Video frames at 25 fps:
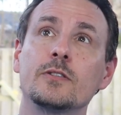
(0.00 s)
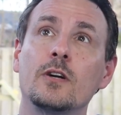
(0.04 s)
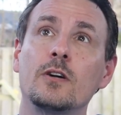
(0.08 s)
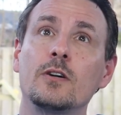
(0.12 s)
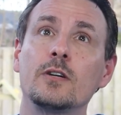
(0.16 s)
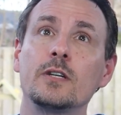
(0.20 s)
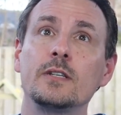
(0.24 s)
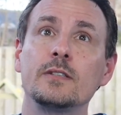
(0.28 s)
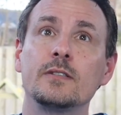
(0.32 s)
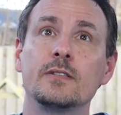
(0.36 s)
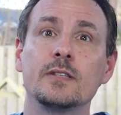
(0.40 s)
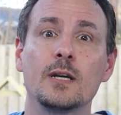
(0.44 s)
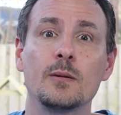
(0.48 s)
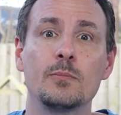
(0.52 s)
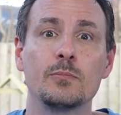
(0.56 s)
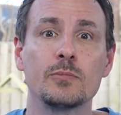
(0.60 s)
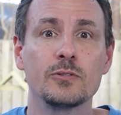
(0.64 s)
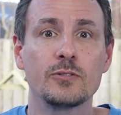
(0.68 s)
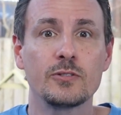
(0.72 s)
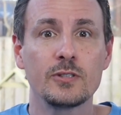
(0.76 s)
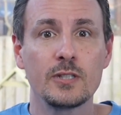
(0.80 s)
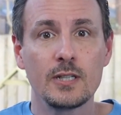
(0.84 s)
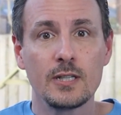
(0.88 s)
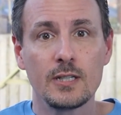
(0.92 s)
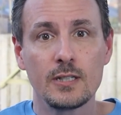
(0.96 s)
thirty-seven
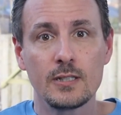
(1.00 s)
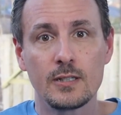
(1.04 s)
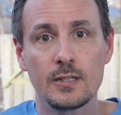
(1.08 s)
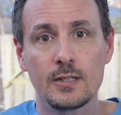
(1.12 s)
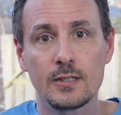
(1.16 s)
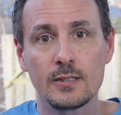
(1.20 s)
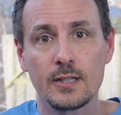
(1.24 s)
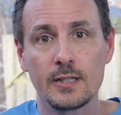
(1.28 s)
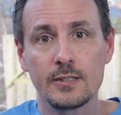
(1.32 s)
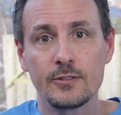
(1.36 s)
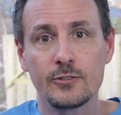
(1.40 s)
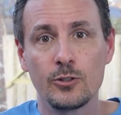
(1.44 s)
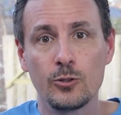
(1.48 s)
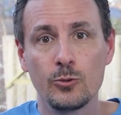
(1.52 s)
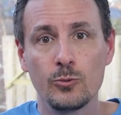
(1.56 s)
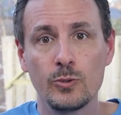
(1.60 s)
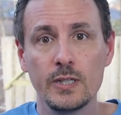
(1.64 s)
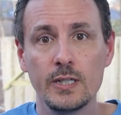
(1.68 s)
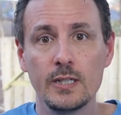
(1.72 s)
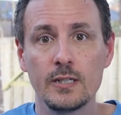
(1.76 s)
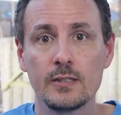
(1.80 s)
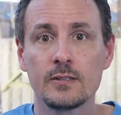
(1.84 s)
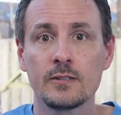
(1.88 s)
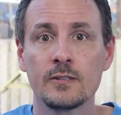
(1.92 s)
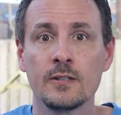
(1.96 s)
percent in like two
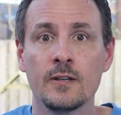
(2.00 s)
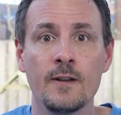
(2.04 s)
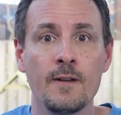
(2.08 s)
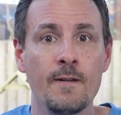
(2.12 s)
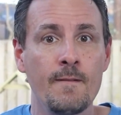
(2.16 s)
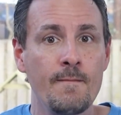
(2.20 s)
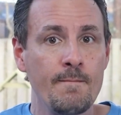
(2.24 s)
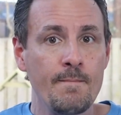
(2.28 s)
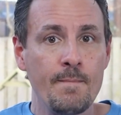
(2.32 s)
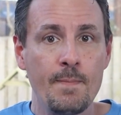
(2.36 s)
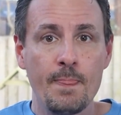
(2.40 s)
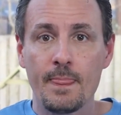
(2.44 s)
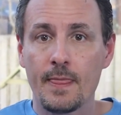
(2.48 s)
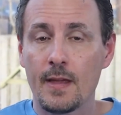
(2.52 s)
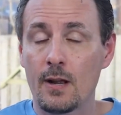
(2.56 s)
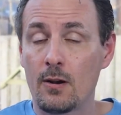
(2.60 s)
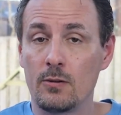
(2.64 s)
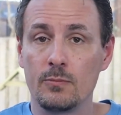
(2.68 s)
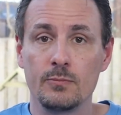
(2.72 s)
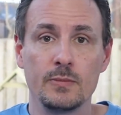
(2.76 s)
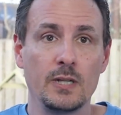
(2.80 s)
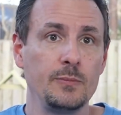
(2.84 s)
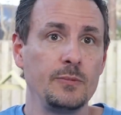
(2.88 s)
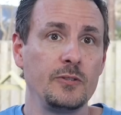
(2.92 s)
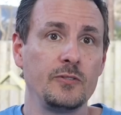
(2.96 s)
weeks,
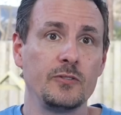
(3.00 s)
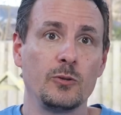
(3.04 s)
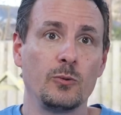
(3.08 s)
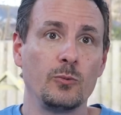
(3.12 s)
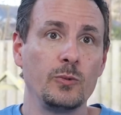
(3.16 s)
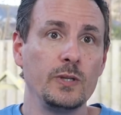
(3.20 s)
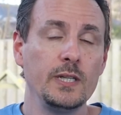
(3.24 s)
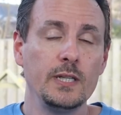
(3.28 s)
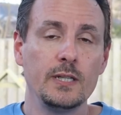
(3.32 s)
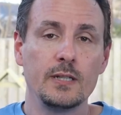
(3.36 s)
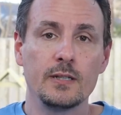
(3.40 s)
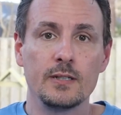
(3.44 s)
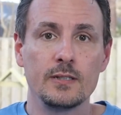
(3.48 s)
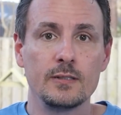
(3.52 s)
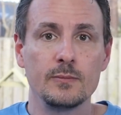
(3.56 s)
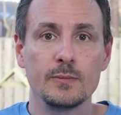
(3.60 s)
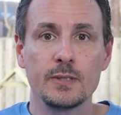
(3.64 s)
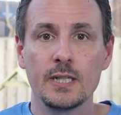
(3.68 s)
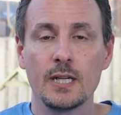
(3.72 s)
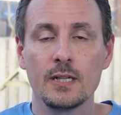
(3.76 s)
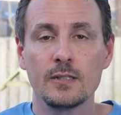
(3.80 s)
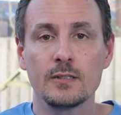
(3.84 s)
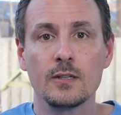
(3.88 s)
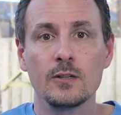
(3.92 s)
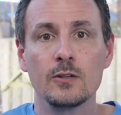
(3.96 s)
or maybe in a week. It ain't
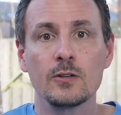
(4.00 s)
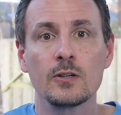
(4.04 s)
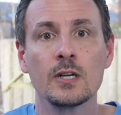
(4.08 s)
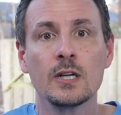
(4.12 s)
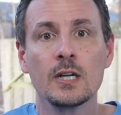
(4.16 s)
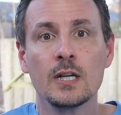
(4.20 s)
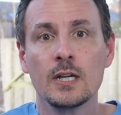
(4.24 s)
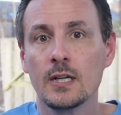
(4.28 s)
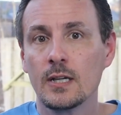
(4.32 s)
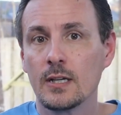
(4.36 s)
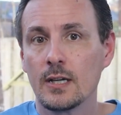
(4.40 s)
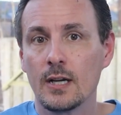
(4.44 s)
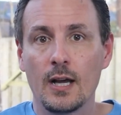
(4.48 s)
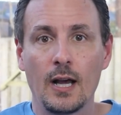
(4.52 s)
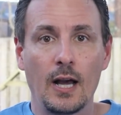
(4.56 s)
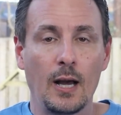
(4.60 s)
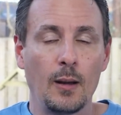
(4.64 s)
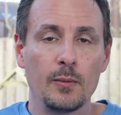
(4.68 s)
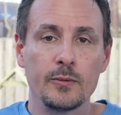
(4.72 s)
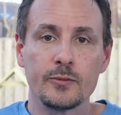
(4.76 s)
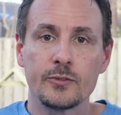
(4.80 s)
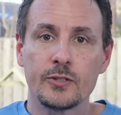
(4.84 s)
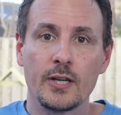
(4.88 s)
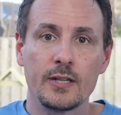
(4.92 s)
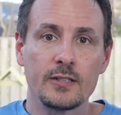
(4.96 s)
been that long. I
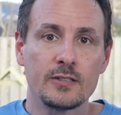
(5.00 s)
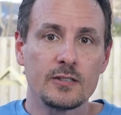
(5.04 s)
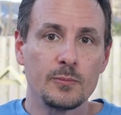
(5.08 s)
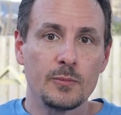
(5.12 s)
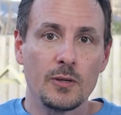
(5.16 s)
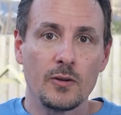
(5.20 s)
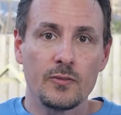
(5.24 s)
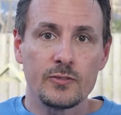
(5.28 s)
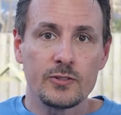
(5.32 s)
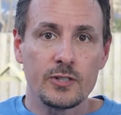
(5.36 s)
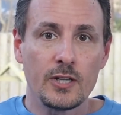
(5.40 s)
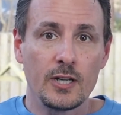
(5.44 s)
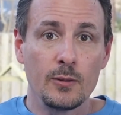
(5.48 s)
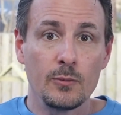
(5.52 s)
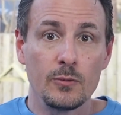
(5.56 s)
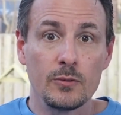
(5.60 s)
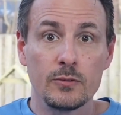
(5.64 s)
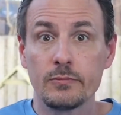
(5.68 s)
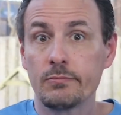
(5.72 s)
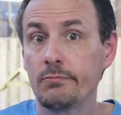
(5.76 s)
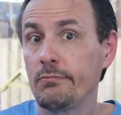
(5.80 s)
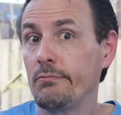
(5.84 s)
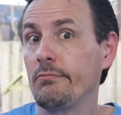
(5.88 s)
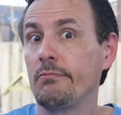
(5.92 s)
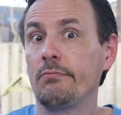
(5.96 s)
want to take some off the
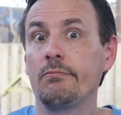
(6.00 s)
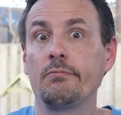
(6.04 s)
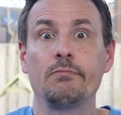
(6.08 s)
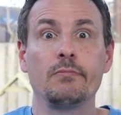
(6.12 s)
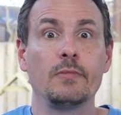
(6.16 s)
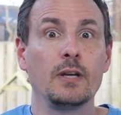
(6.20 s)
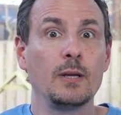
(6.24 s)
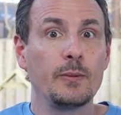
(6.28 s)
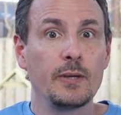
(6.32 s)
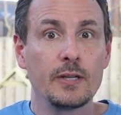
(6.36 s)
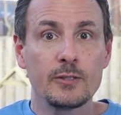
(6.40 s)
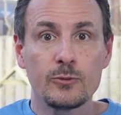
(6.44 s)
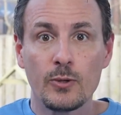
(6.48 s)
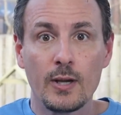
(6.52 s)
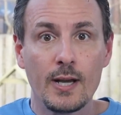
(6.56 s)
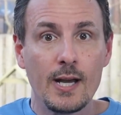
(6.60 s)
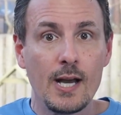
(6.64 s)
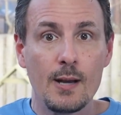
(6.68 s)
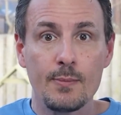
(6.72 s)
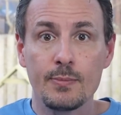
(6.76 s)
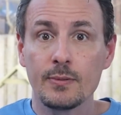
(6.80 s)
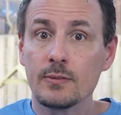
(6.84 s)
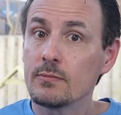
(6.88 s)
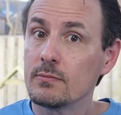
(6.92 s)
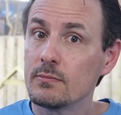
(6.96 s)
table. Maybe that's what
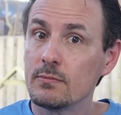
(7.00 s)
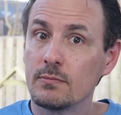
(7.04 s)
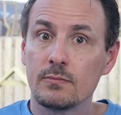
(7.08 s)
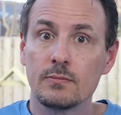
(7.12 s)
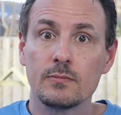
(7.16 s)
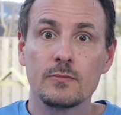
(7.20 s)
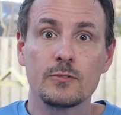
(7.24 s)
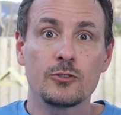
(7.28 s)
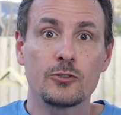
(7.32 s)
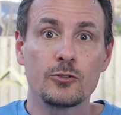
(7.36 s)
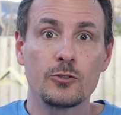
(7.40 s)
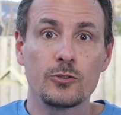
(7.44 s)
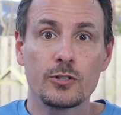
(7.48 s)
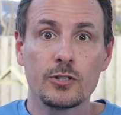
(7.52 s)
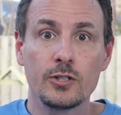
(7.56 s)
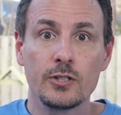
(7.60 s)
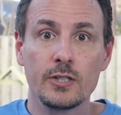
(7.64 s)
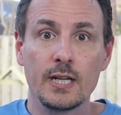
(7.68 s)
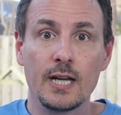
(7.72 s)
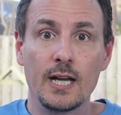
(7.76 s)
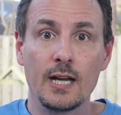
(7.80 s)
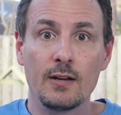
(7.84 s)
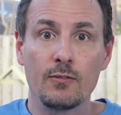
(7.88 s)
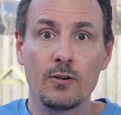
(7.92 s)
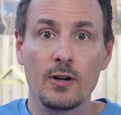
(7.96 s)
happened. Sure could
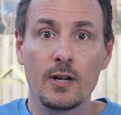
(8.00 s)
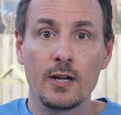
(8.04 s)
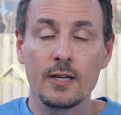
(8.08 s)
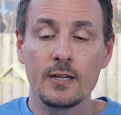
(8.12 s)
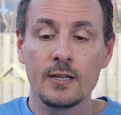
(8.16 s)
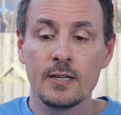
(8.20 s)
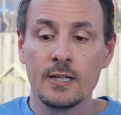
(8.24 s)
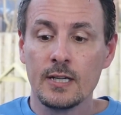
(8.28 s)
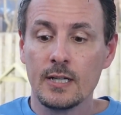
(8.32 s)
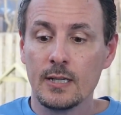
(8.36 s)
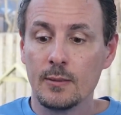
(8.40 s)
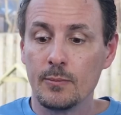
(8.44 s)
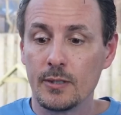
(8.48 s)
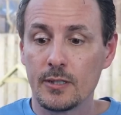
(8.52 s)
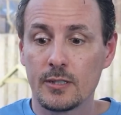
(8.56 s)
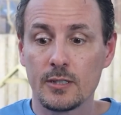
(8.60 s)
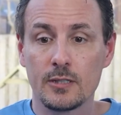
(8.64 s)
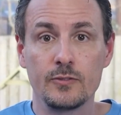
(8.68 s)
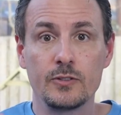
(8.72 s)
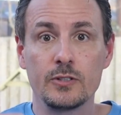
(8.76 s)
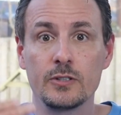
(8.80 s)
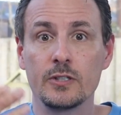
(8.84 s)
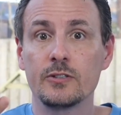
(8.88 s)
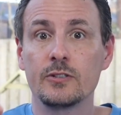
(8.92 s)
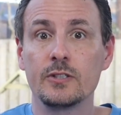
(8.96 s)
have, right? Because
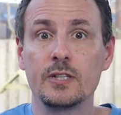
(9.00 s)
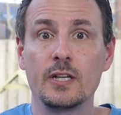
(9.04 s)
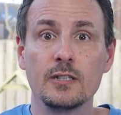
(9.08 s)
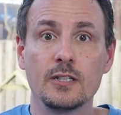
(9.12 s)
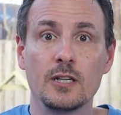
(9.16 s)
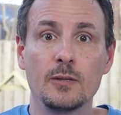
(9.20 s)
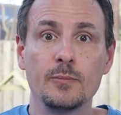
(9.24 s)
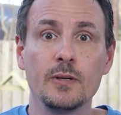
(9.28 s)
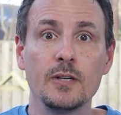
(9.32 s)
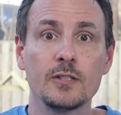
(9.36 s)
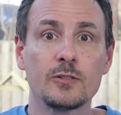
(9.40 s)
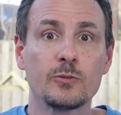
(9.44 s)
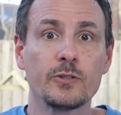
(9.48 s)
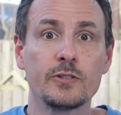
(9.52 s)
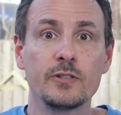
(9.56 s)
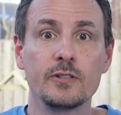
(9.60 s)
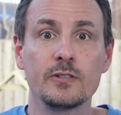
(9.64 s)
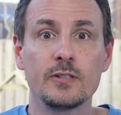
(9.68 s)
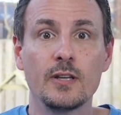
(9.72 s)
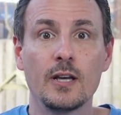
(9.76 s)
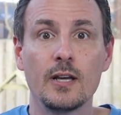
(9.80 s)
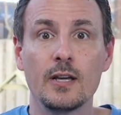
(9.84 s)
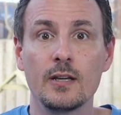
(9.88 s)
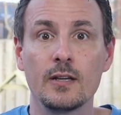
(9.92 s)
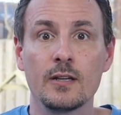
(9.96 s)
if you listen to Elon Musk, what's he
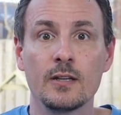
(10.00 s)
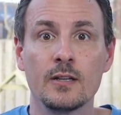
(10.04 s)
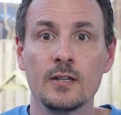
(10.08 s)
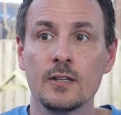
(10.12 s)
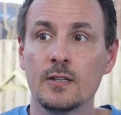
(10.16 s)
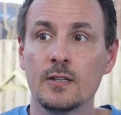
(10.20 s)
say?